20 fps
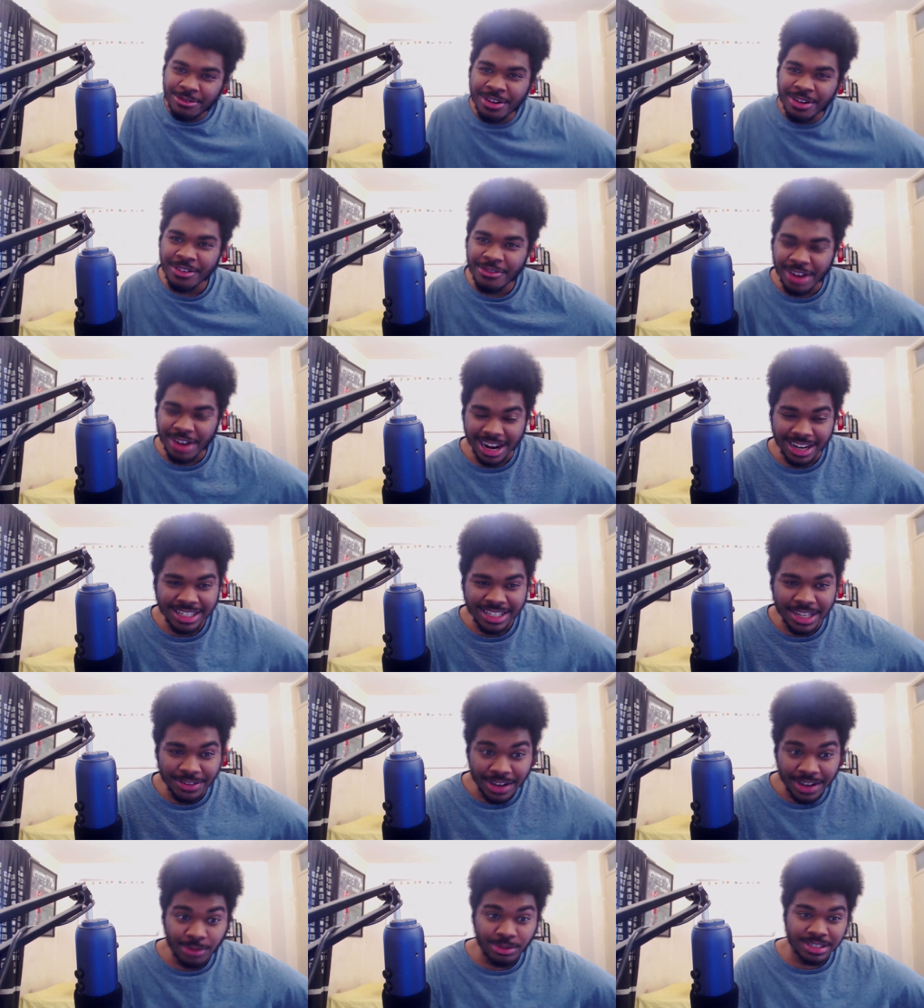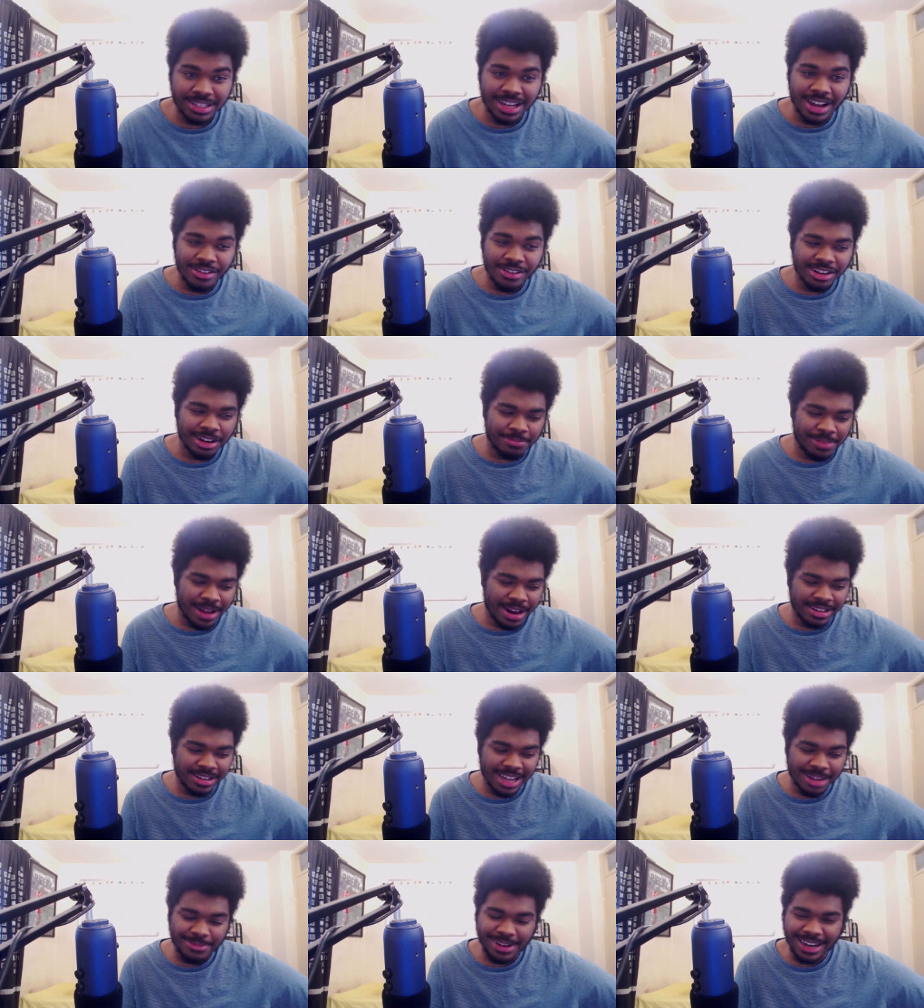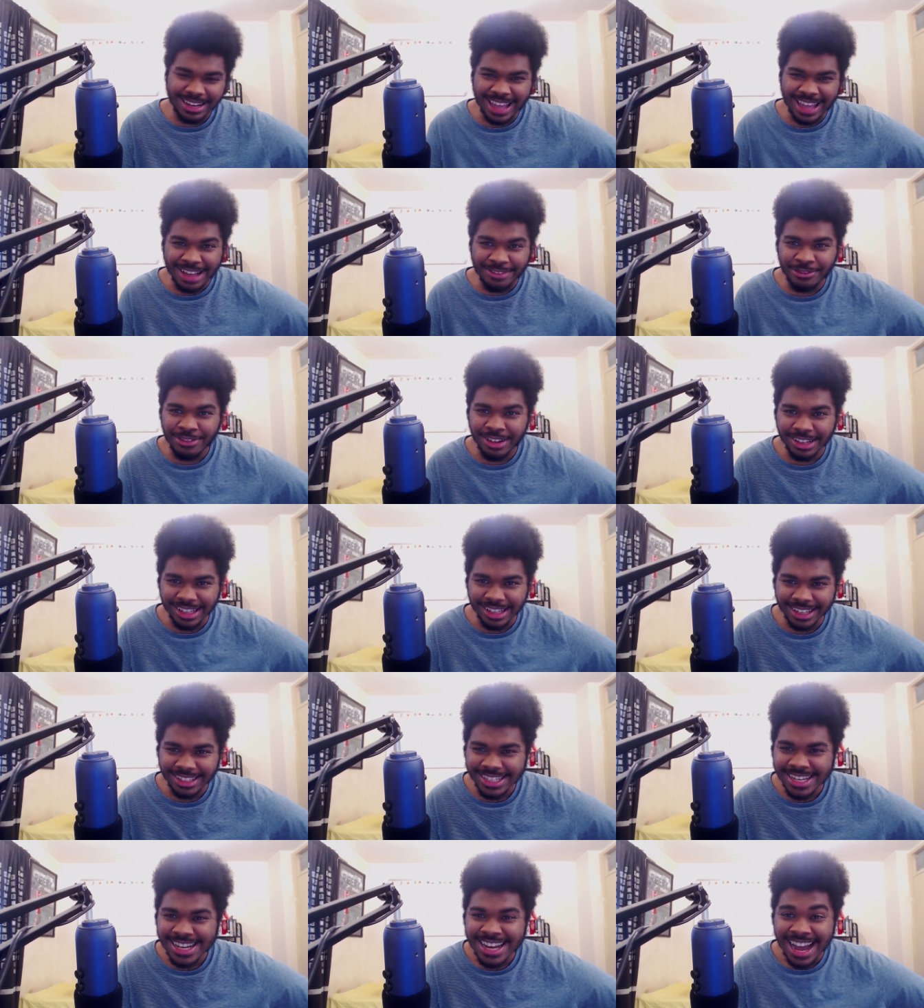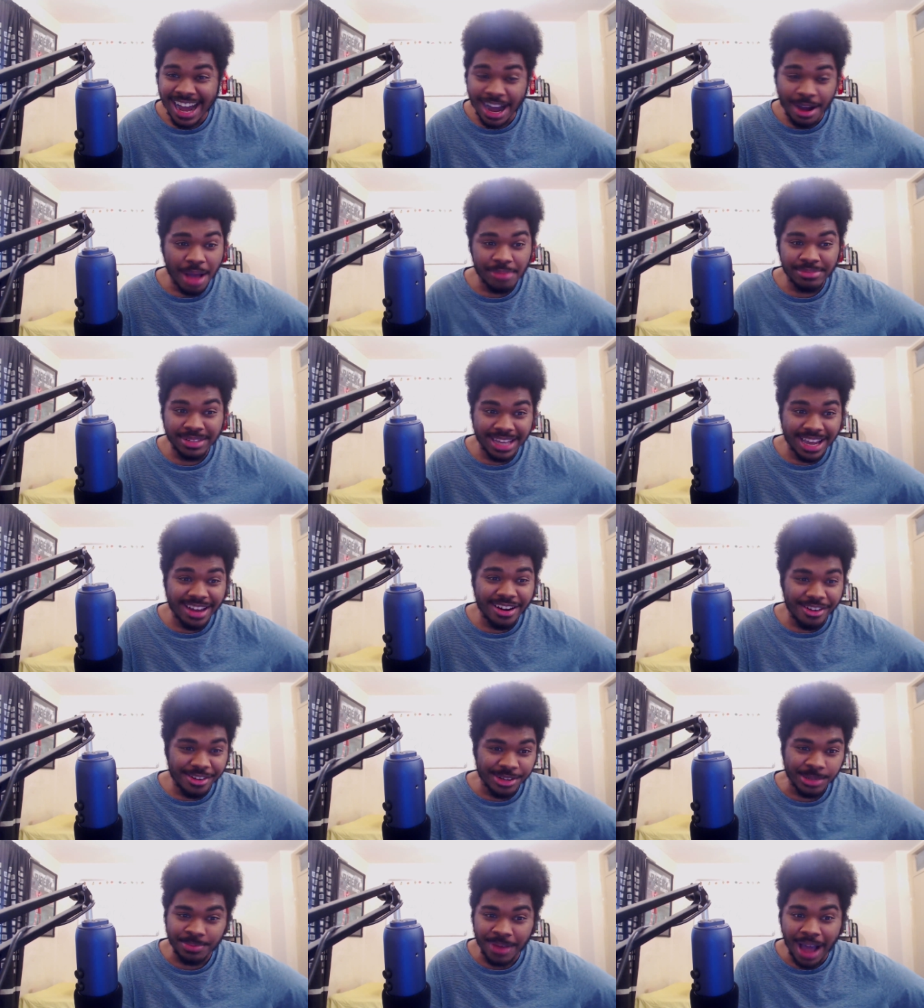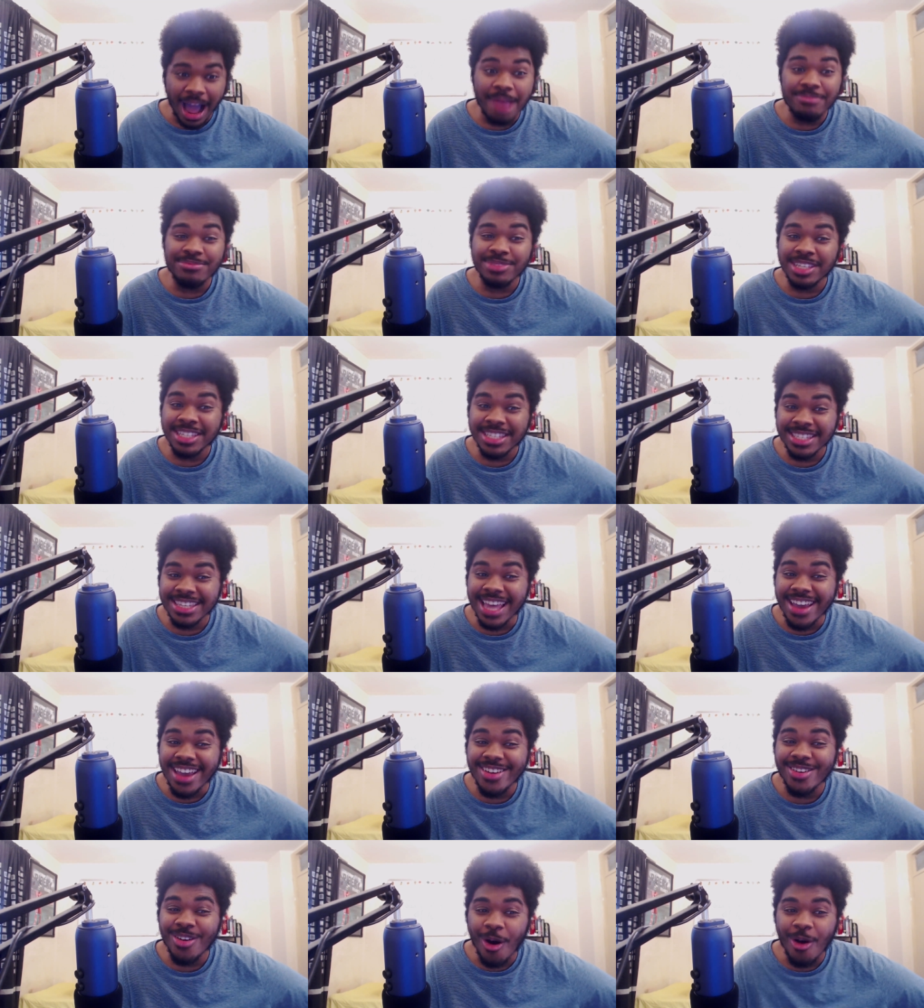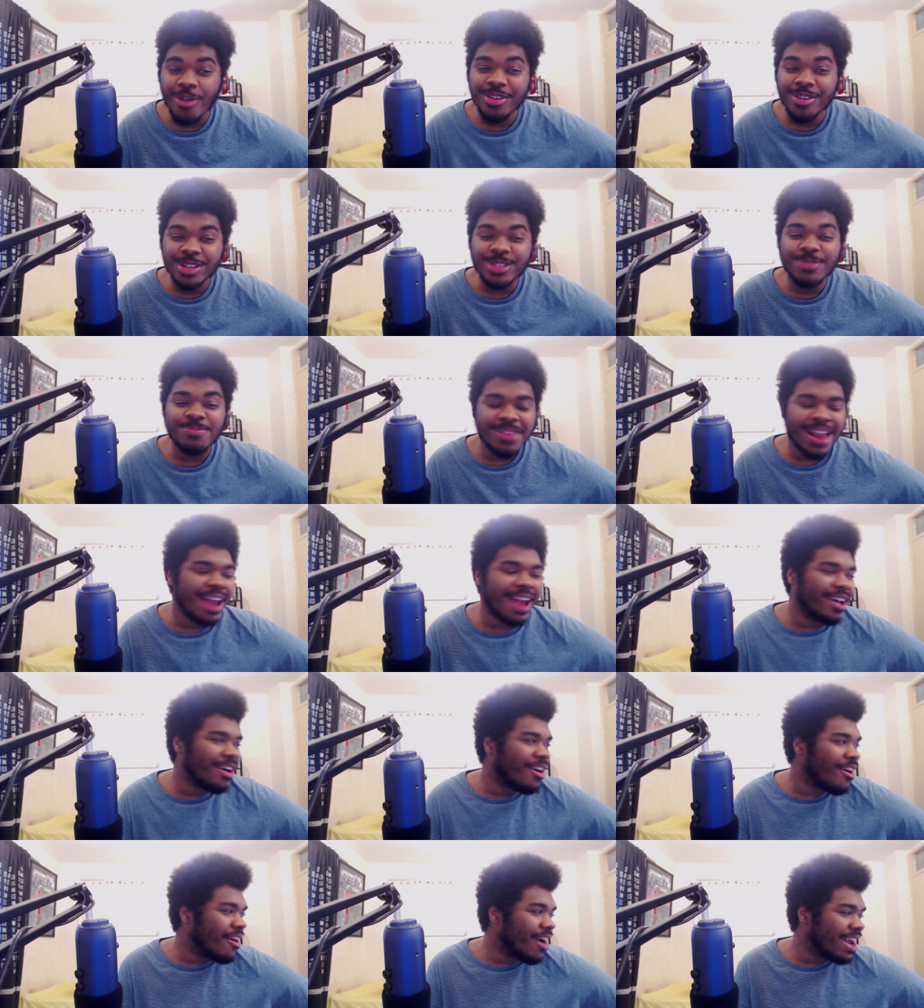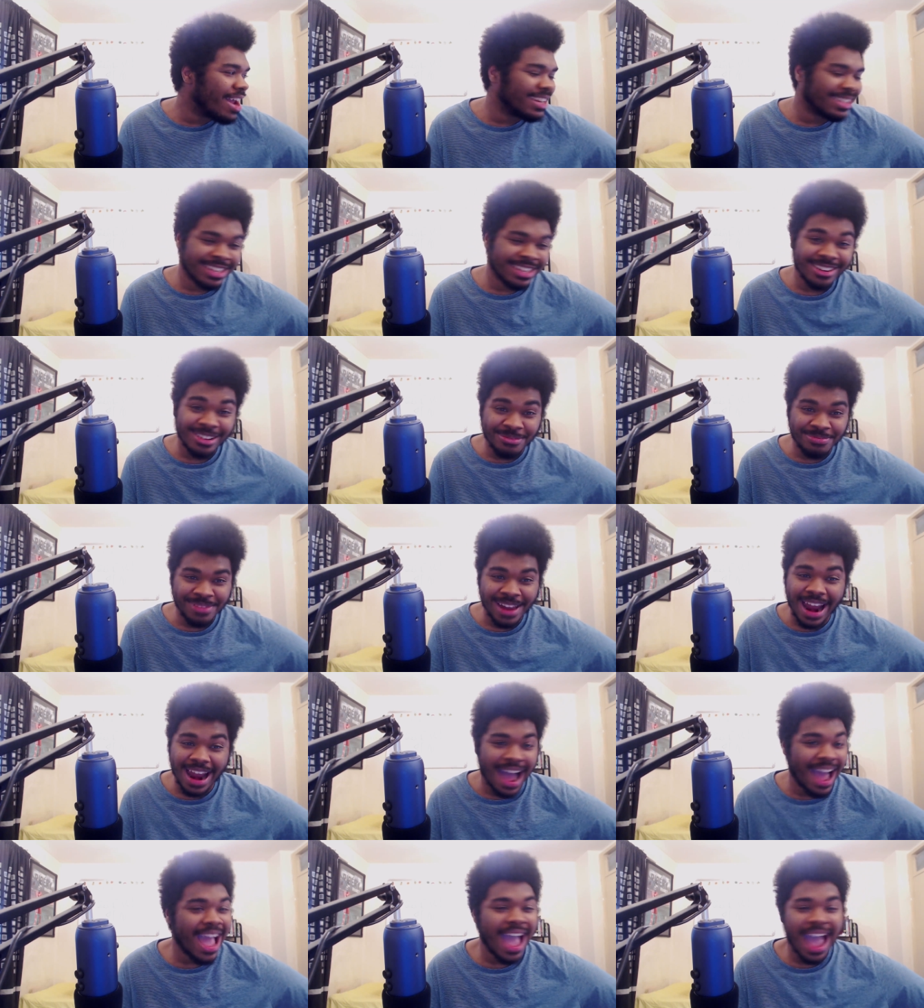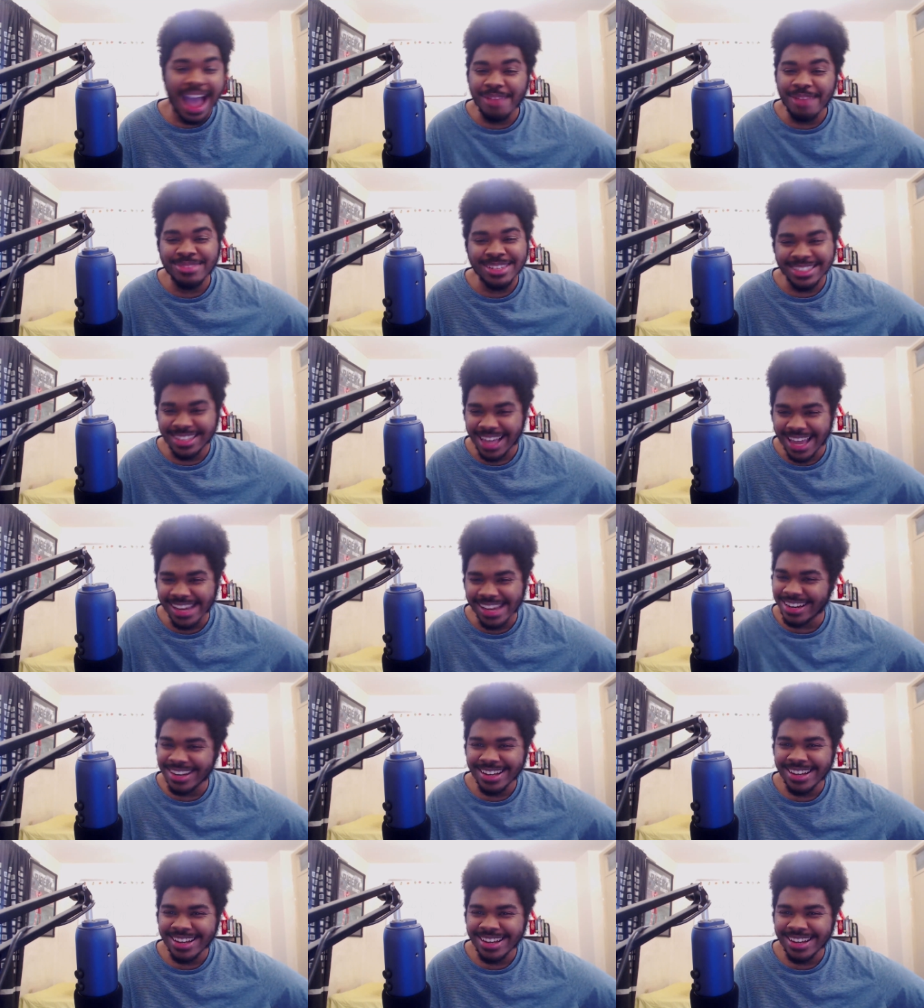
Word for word: in reality, if I was down on that planet, I'd be like, yeah, fuck that. Uh, I'm staying on this. I'm staying on this planet. All right, it's a new planet. I, am staying.